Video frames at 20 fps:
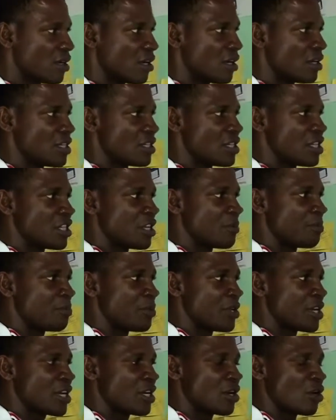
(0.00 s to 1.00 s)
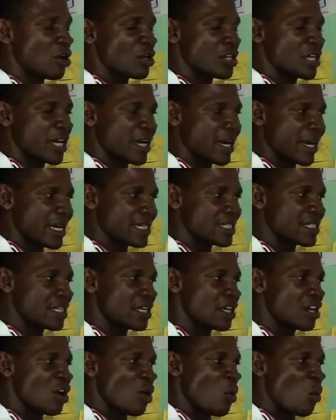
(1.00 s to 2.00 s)
this is the peak or the crest.
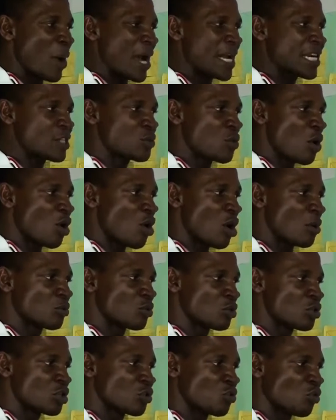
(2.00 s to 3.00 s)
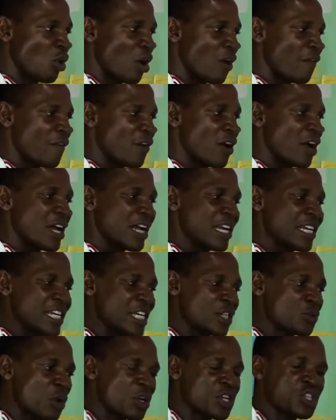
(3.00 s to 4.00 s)
When this one come to the trough,
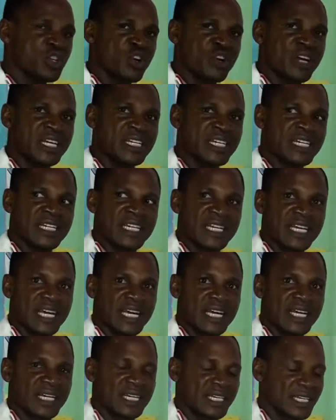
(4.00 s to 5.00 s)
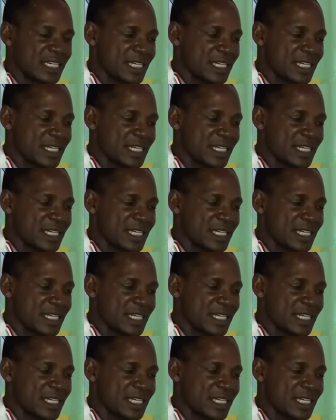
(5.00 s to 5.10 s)
this one is already there,